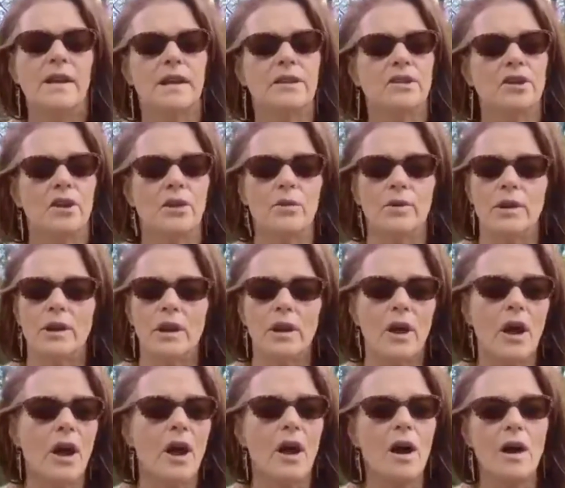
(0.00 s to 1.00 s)
It's going
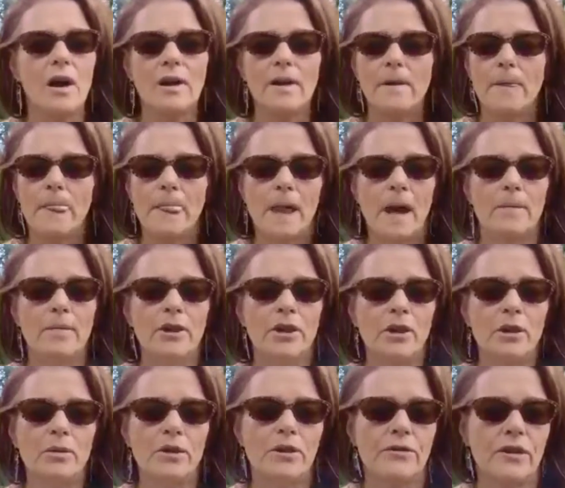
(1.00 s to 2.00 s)
along. I mean, who would